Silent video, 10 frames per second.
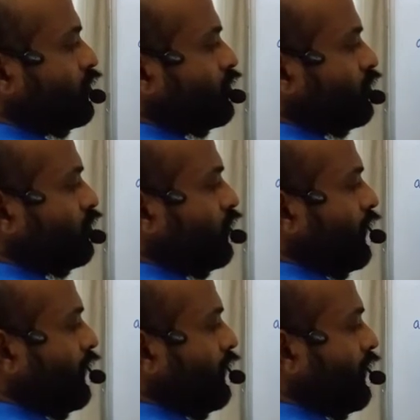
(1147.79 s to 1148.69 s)

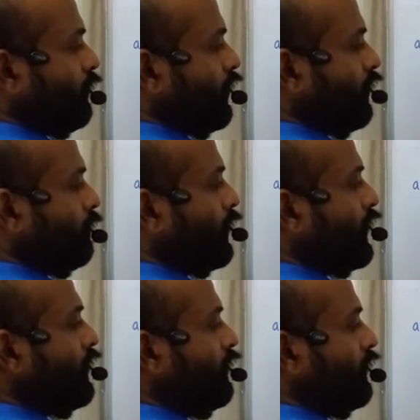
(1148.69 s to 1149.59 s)
2D lambda
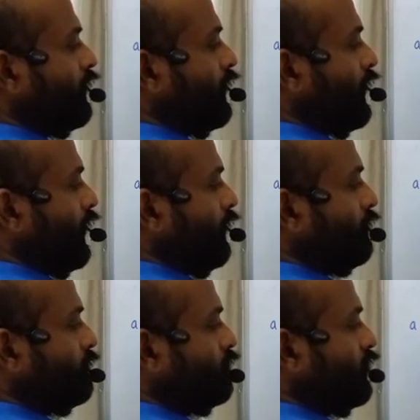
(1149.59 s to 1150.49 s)
by A.
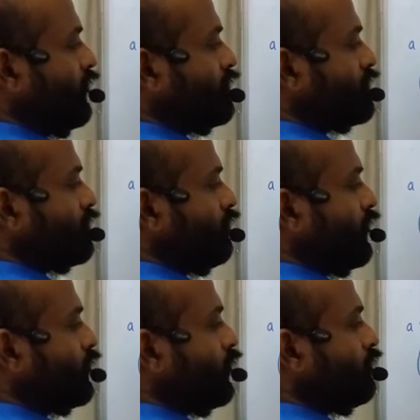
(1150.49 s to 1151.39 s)
This is the
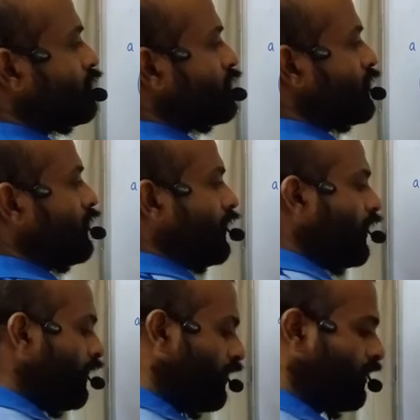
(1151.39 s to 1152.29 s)
width of central